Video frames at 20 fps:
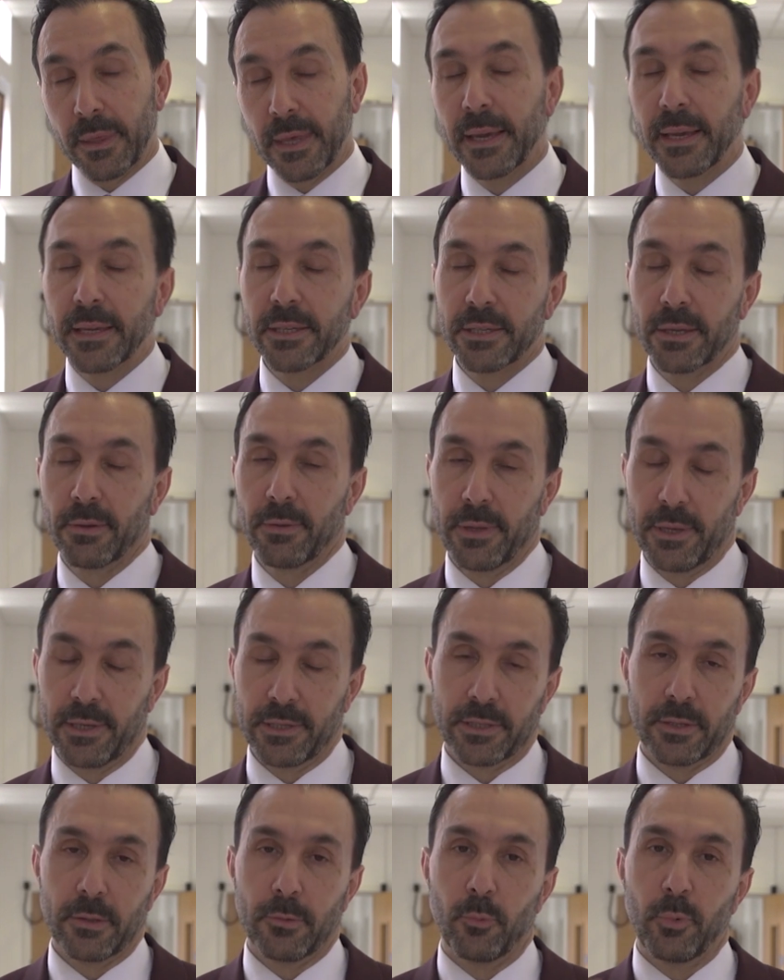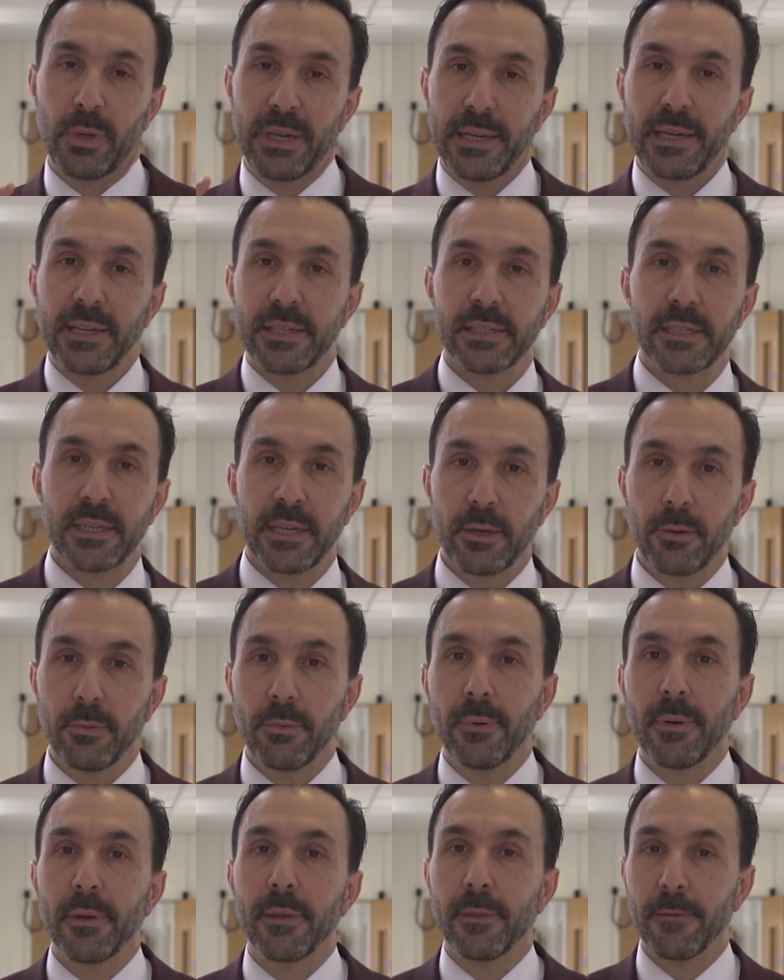thing is, though, this: we need to see
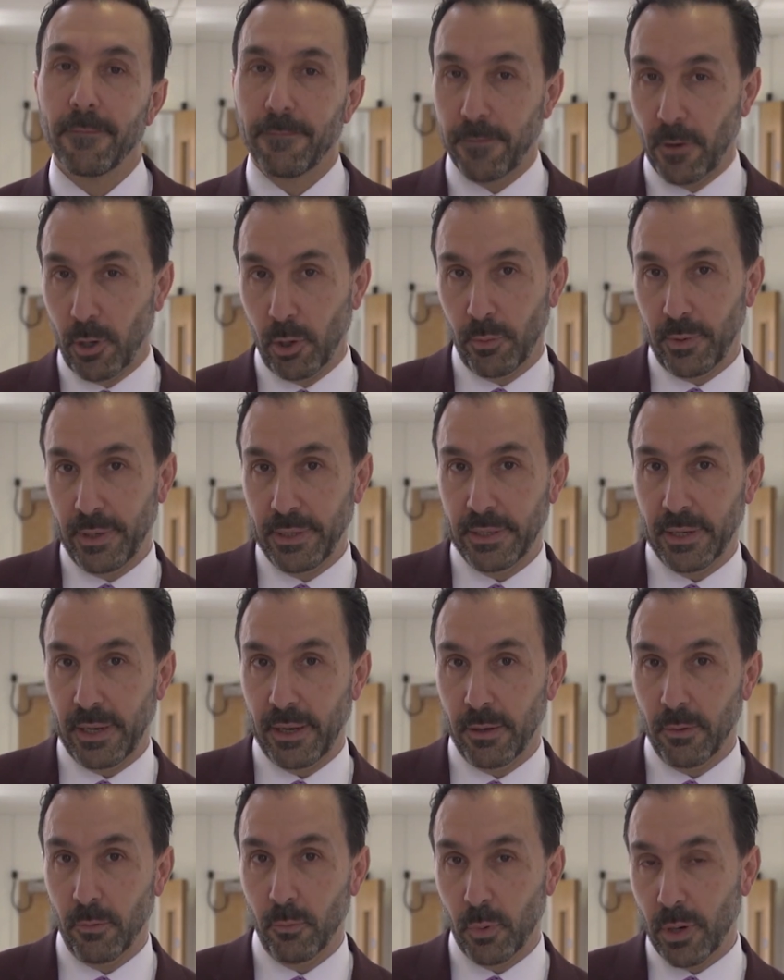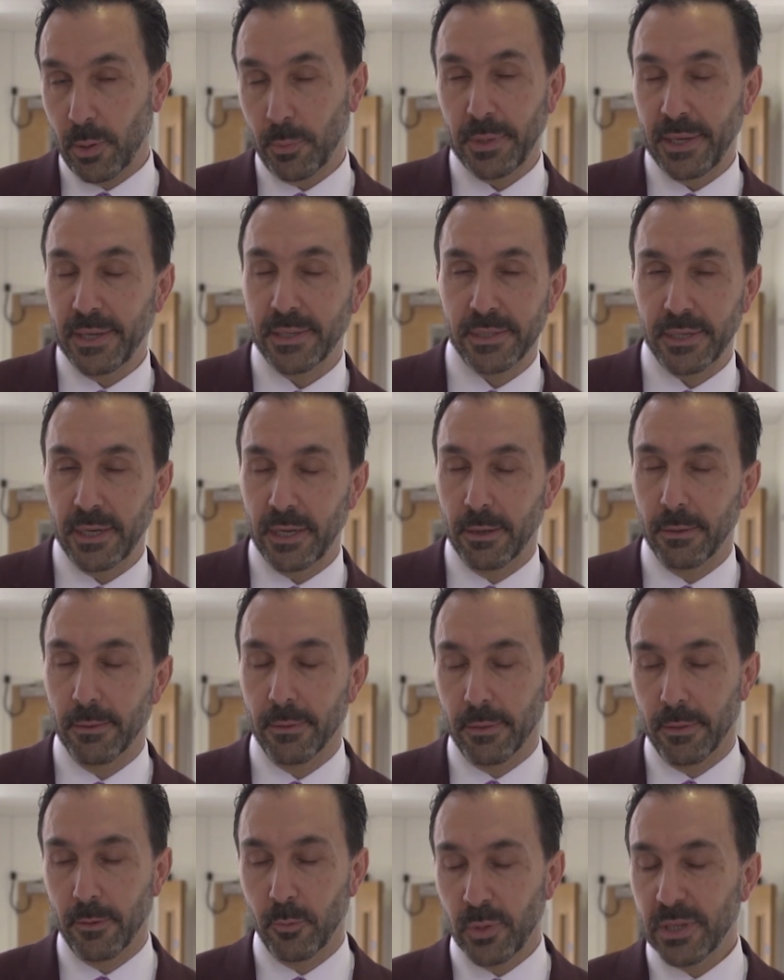you the following day. Why do we need to see you?
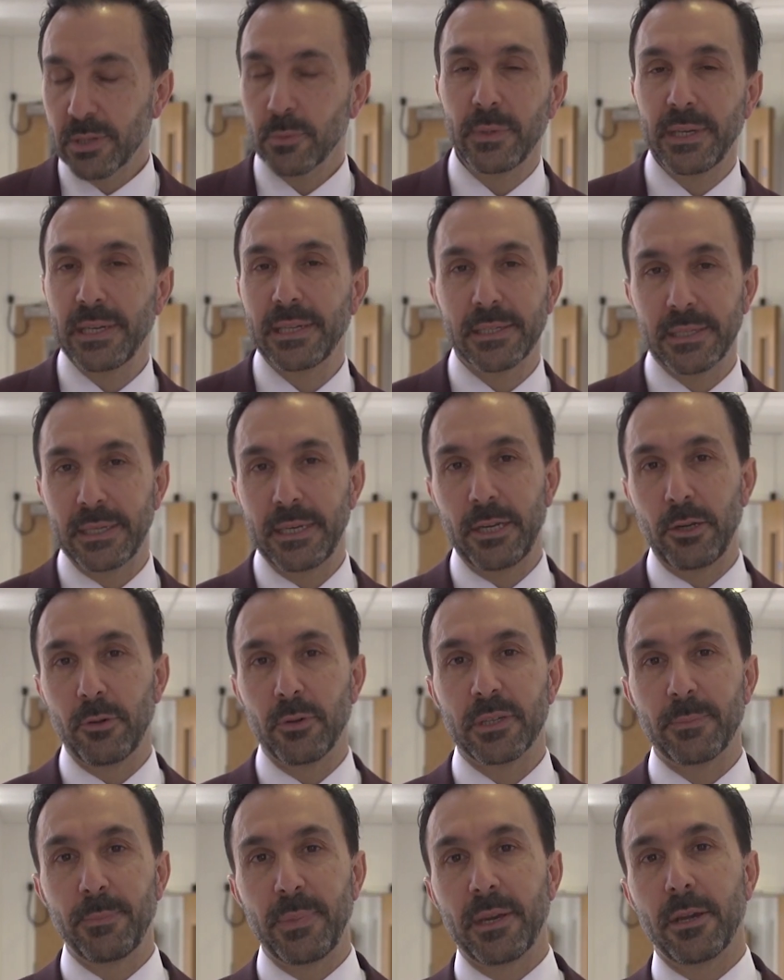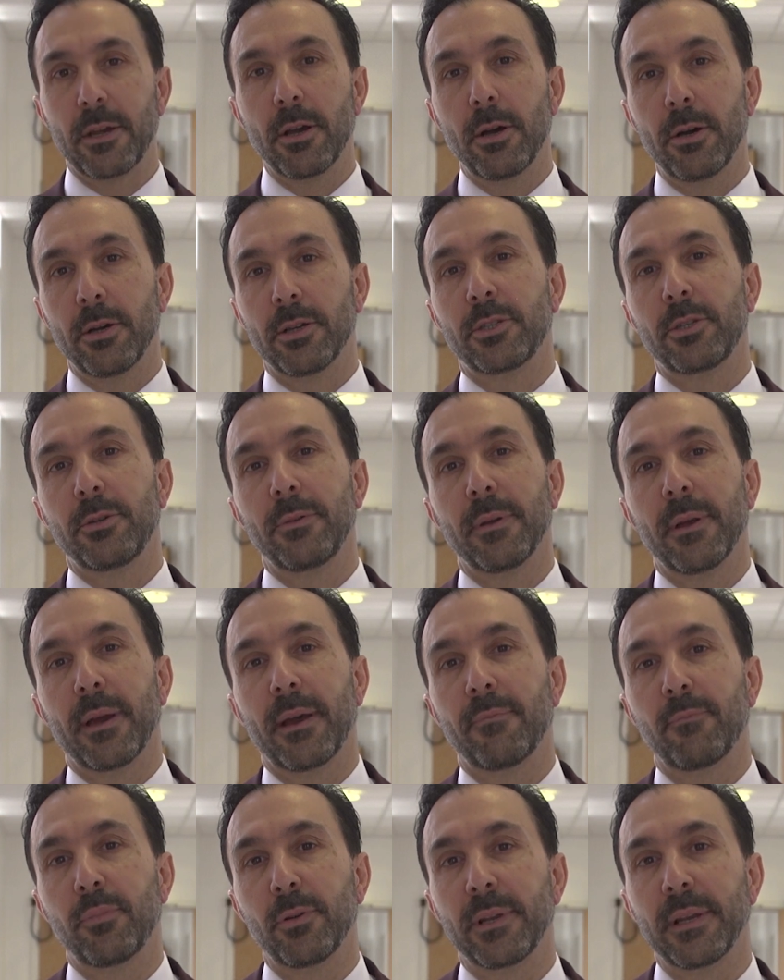The reason we need to see you is because
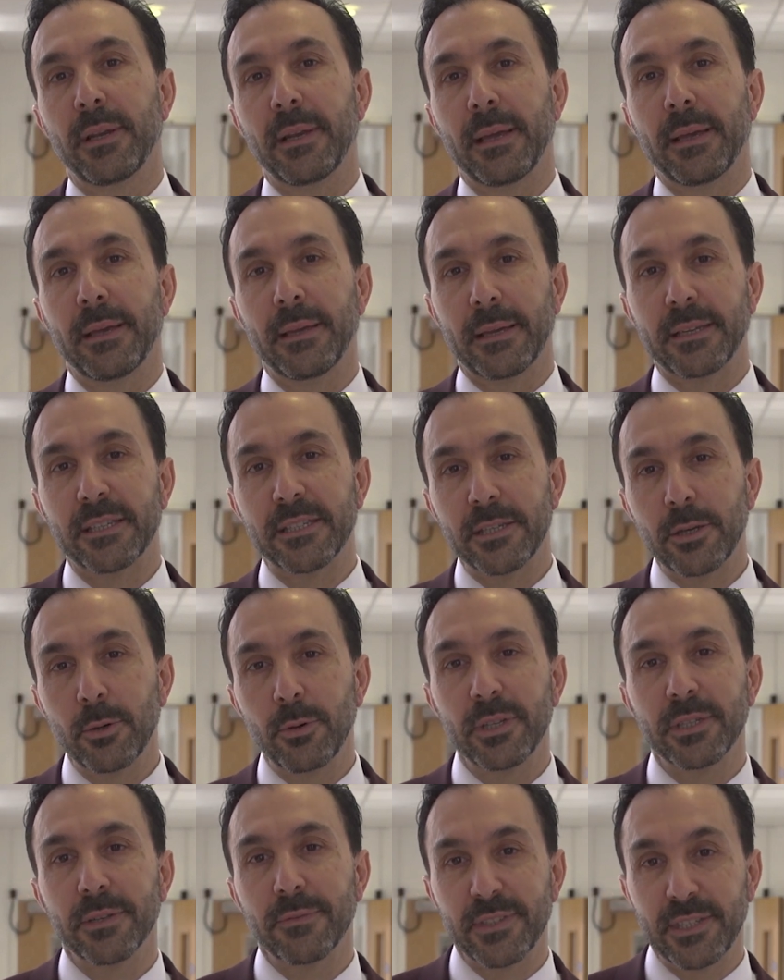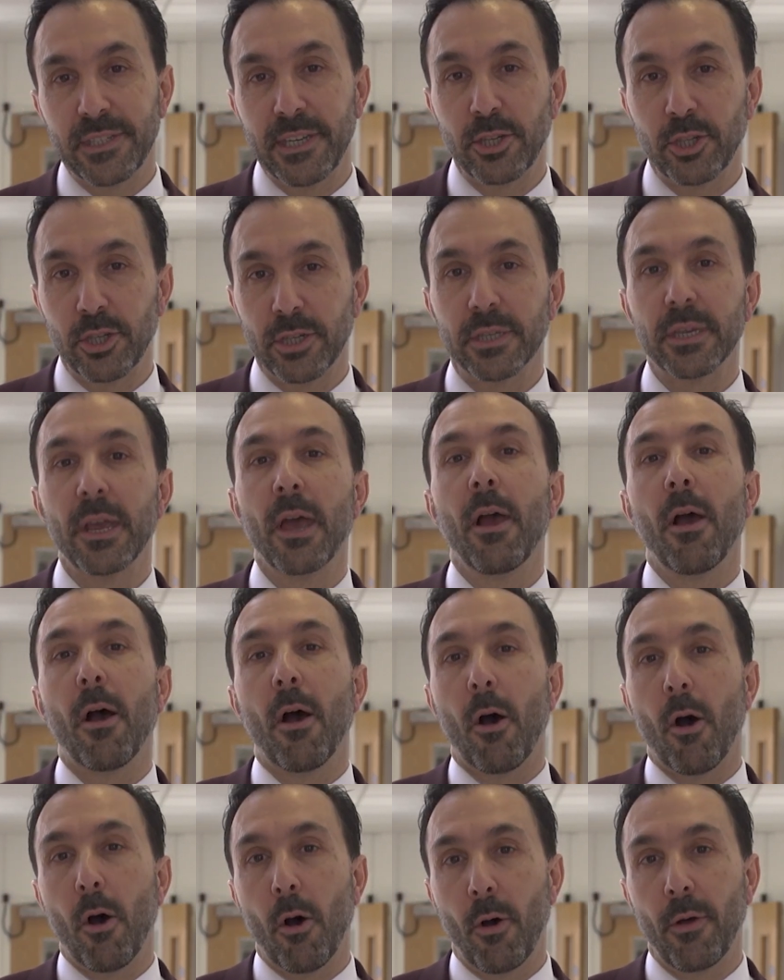I put in a series of stitches
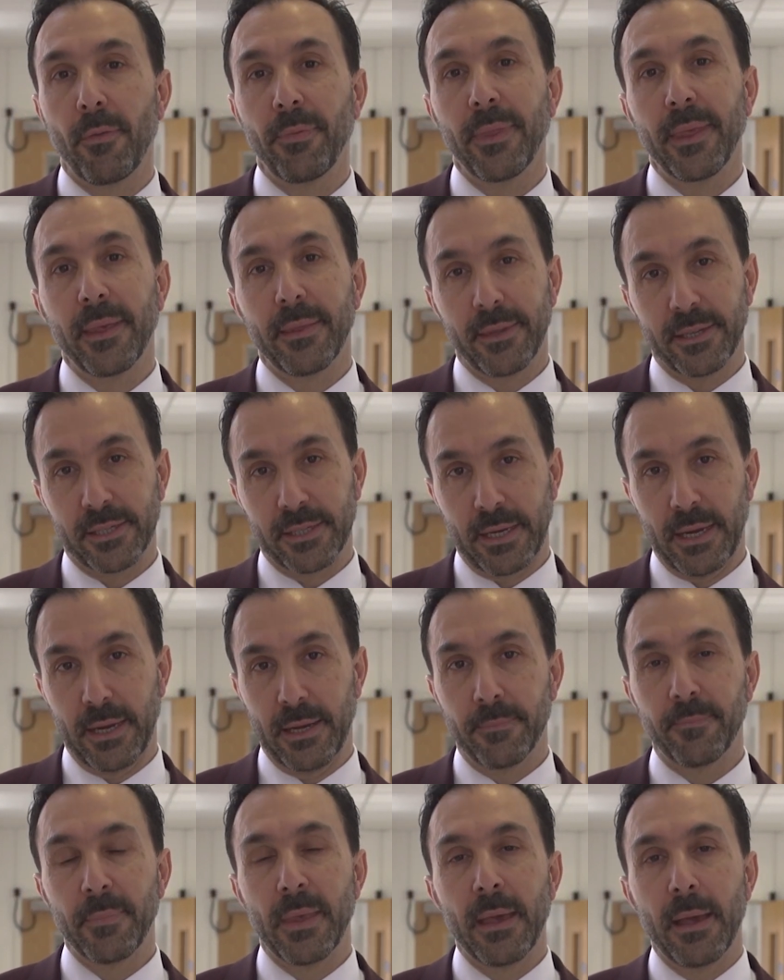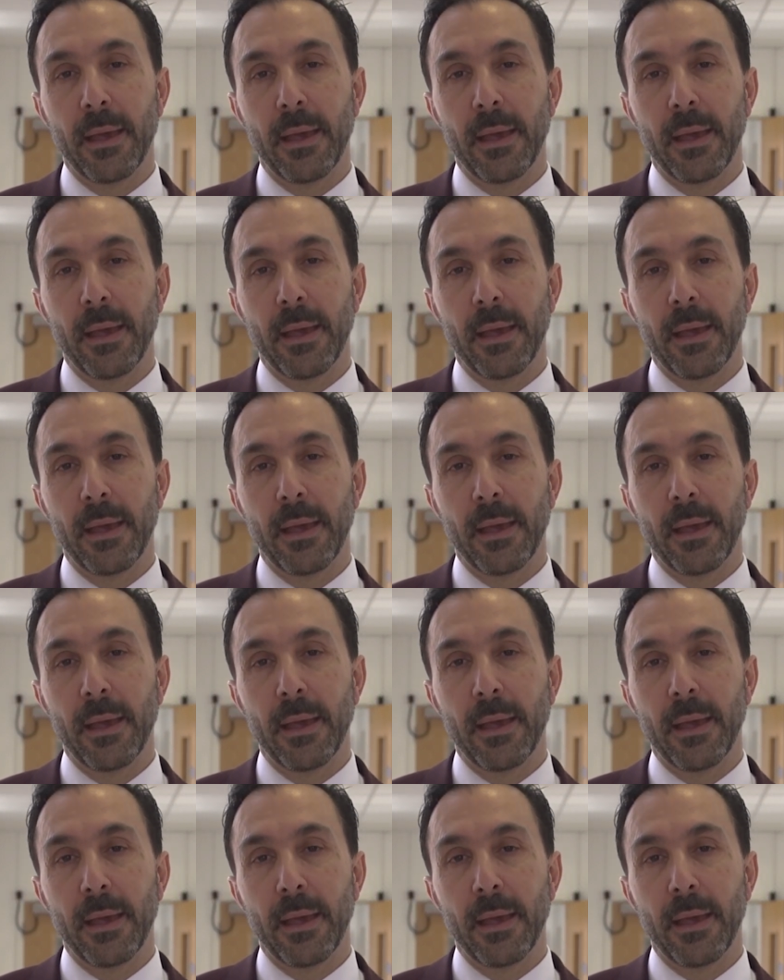on the skin,